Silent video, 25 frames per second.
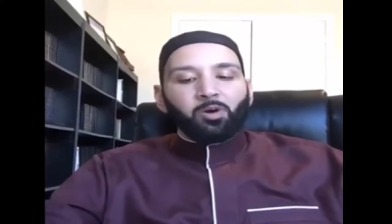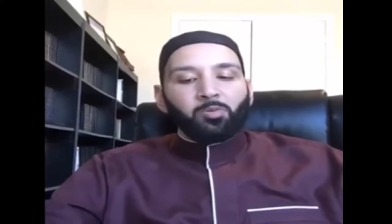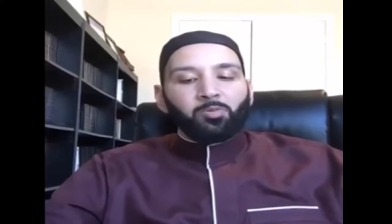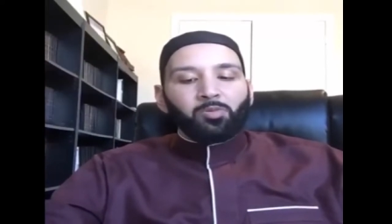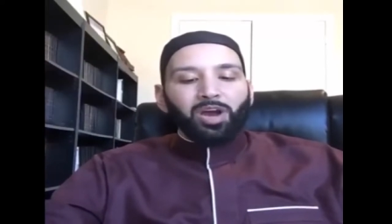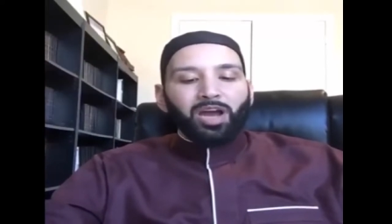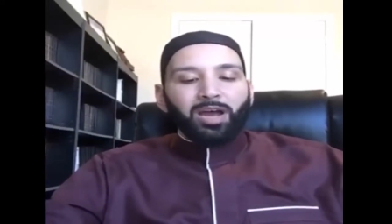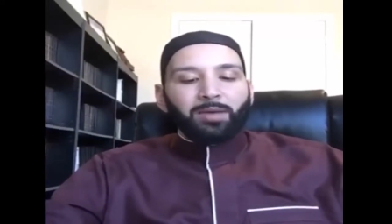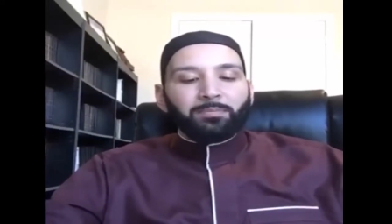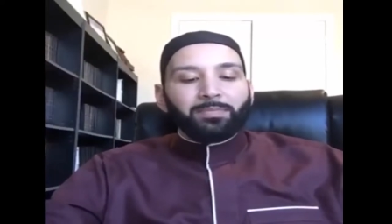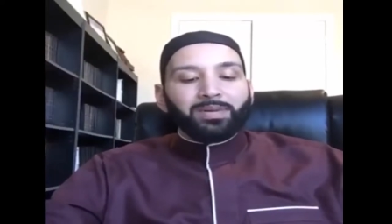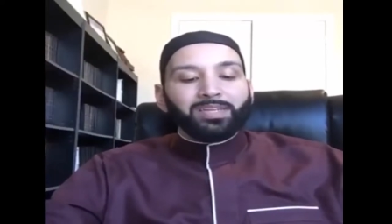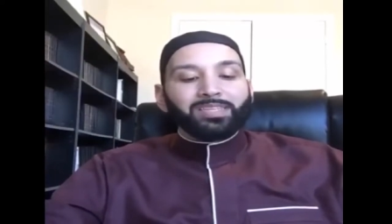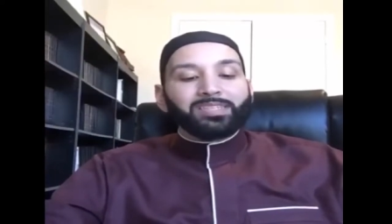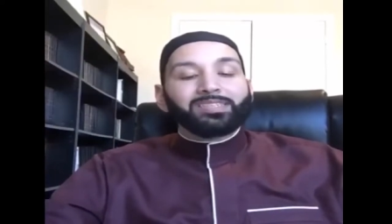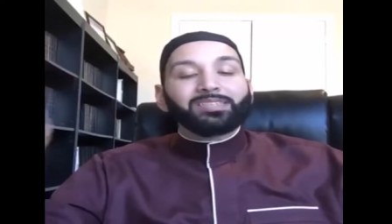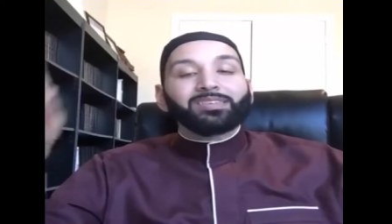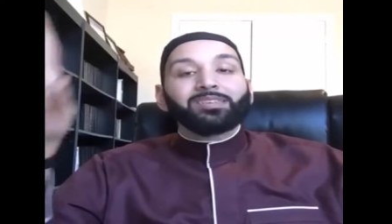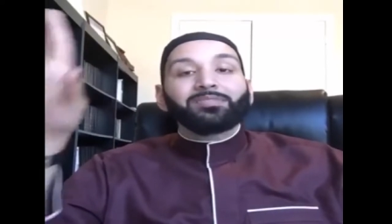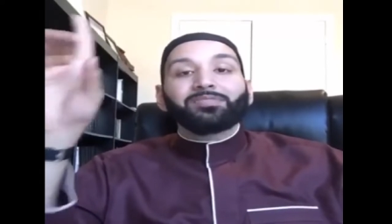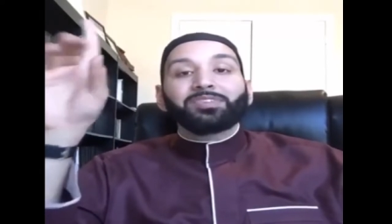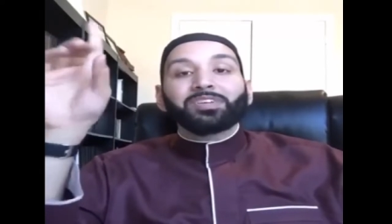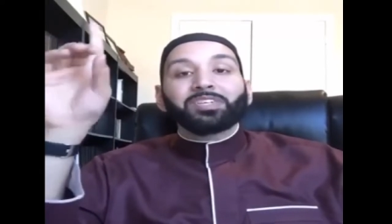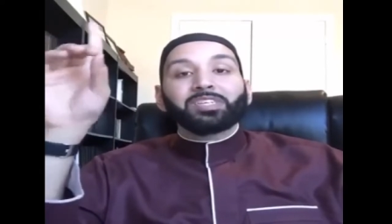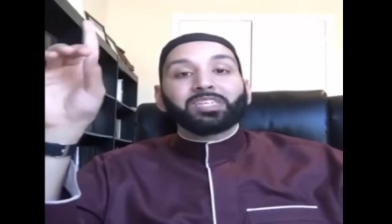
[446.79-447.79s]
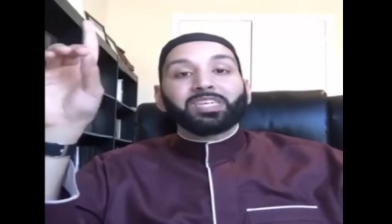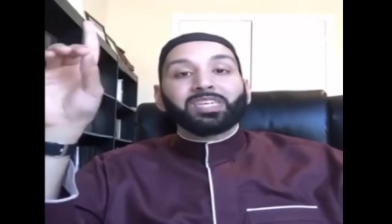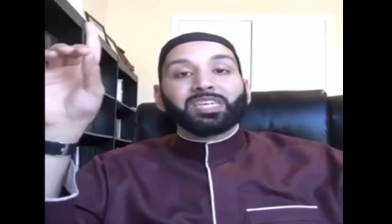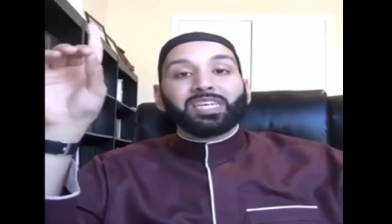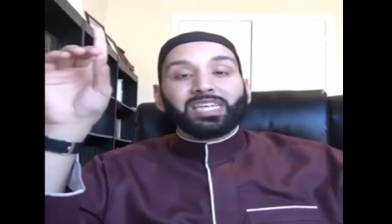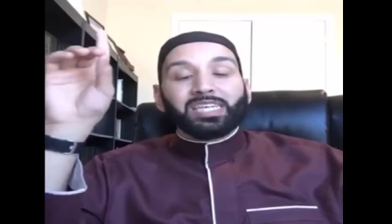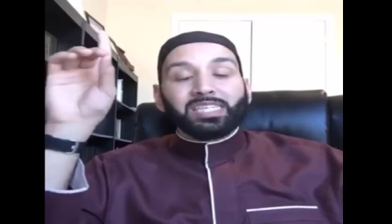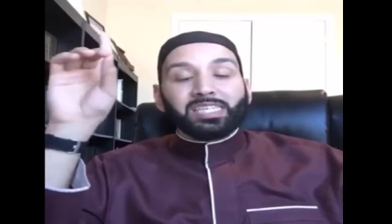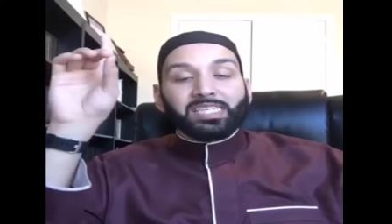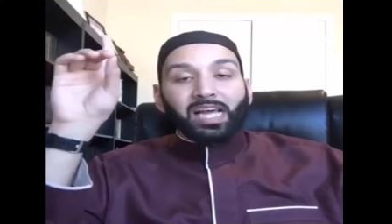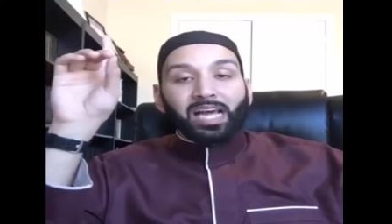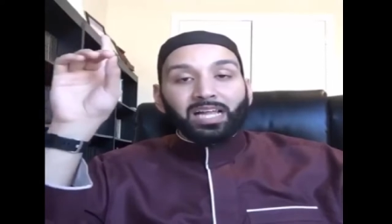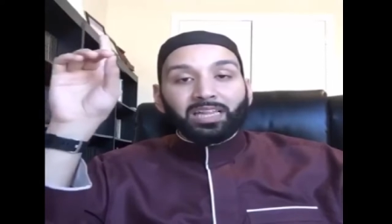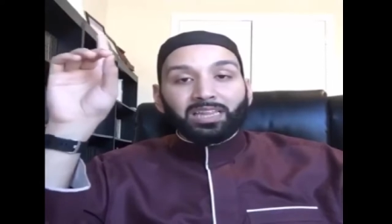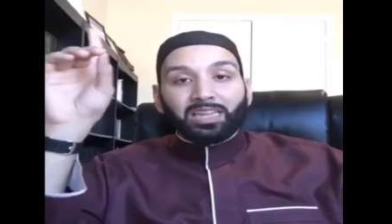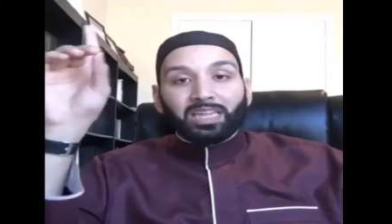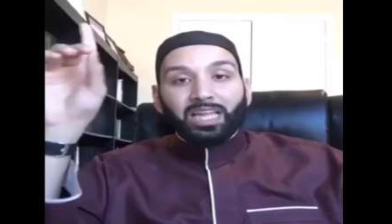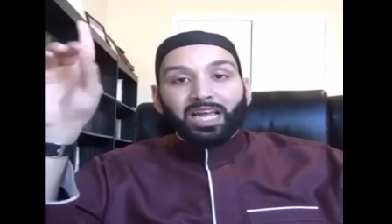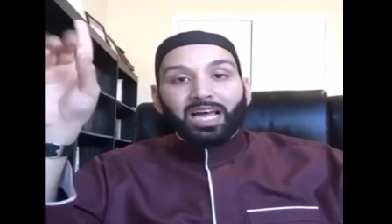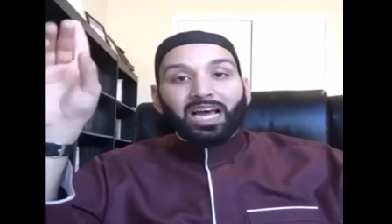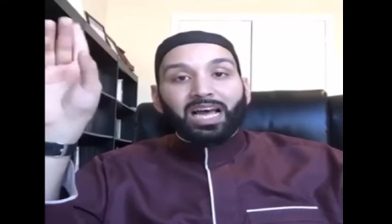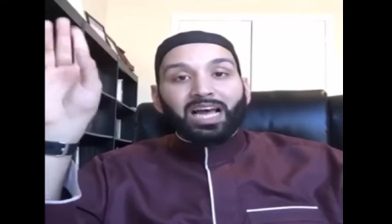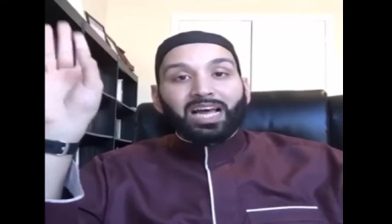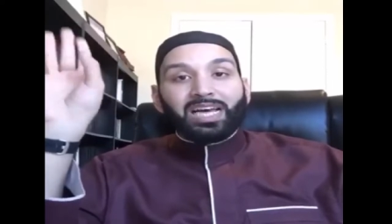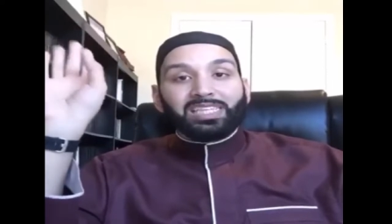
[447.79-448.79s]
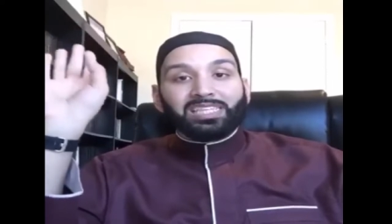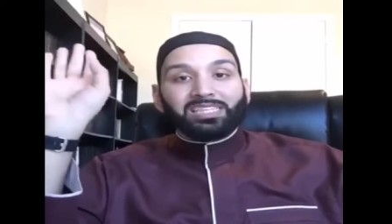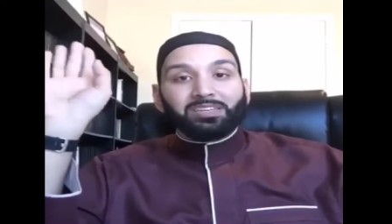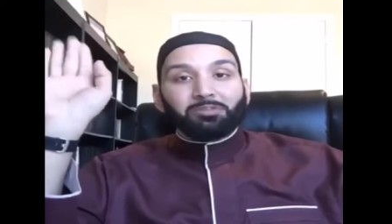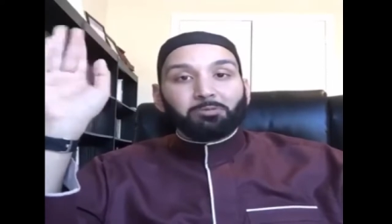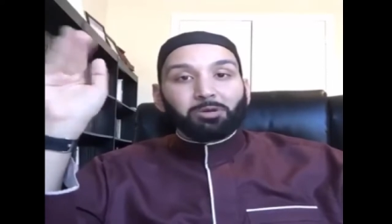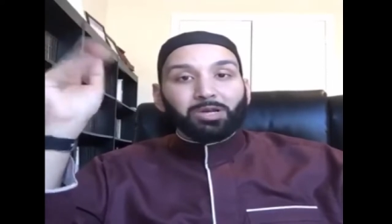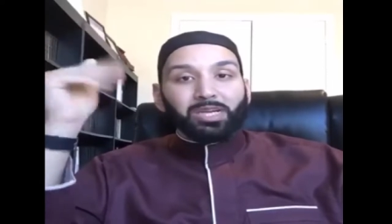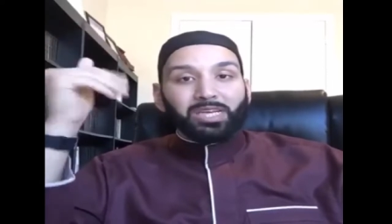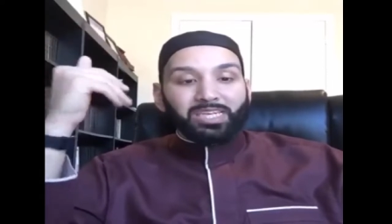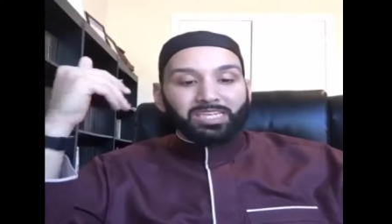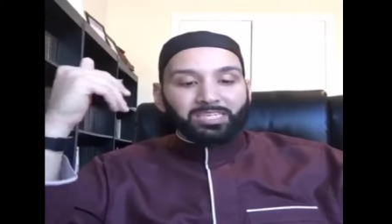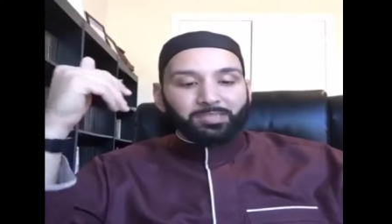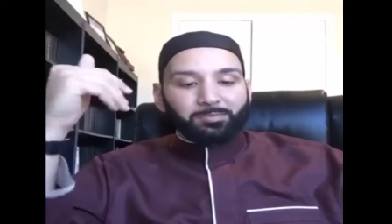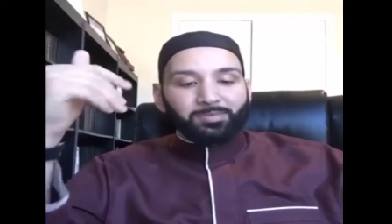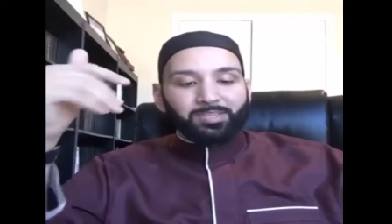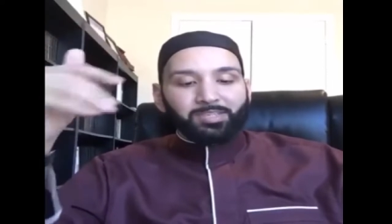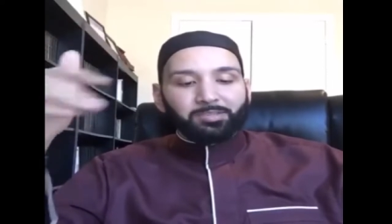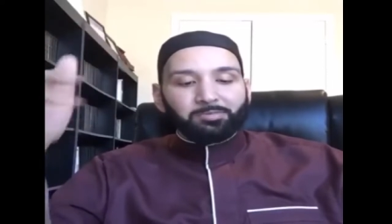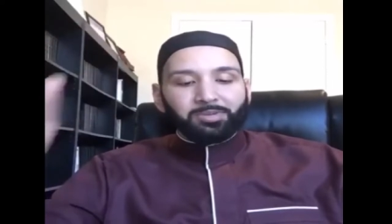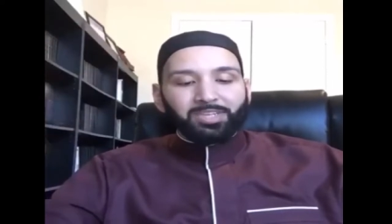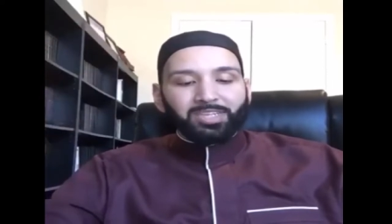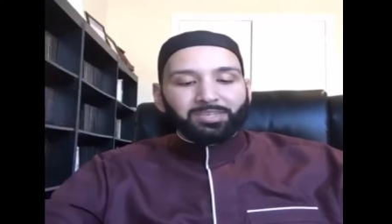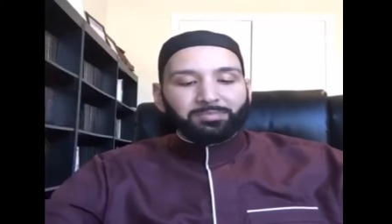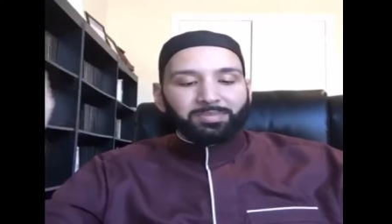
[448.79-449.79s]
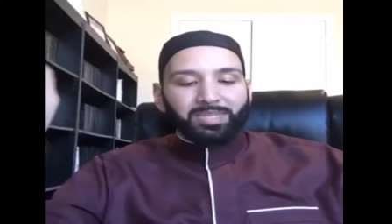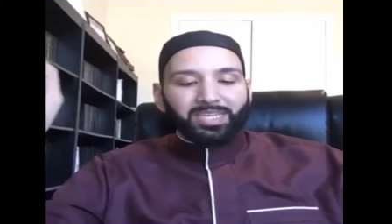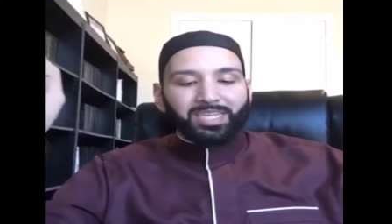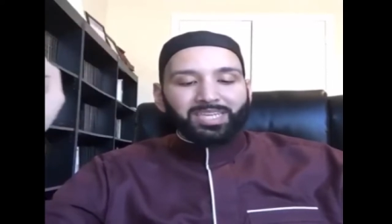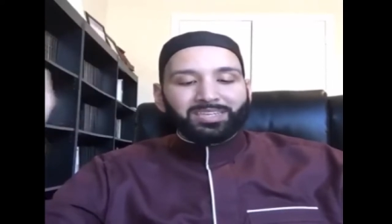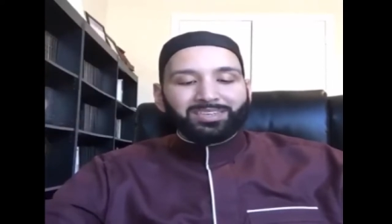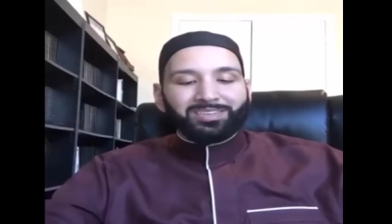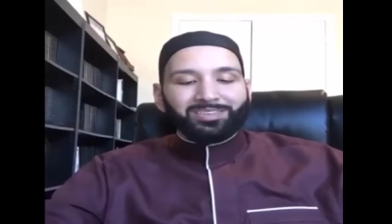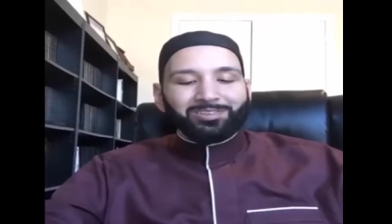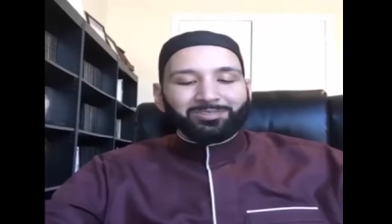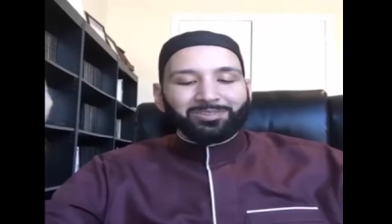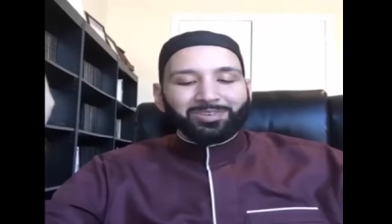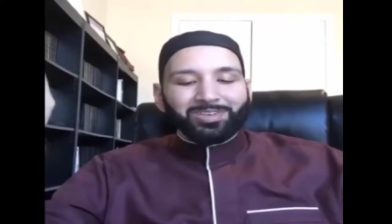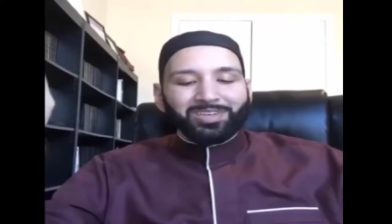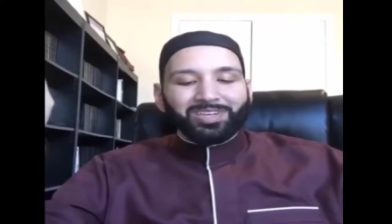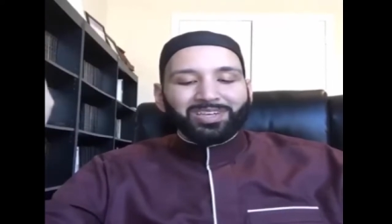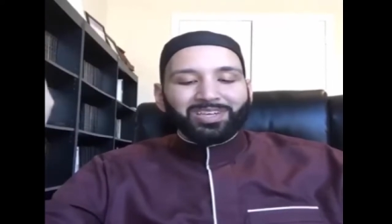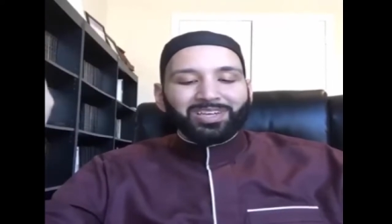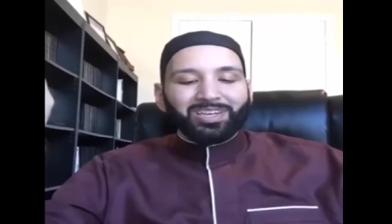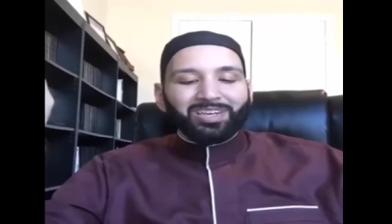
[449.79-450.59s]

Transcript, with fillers: O Muhammad, sufficient is Allah as a witness between me and you,